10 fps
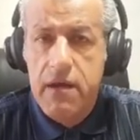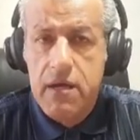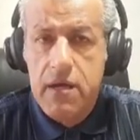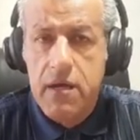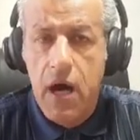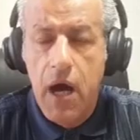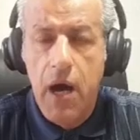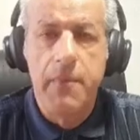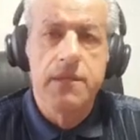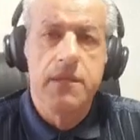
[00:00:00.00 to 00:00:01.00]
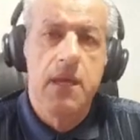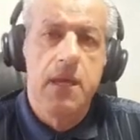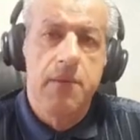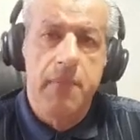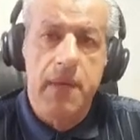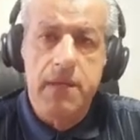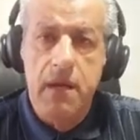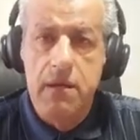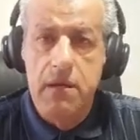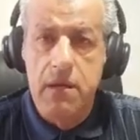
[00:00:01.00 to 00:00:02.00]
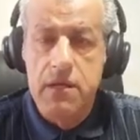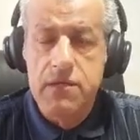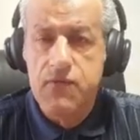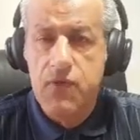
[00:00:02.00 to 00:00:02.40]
common materials for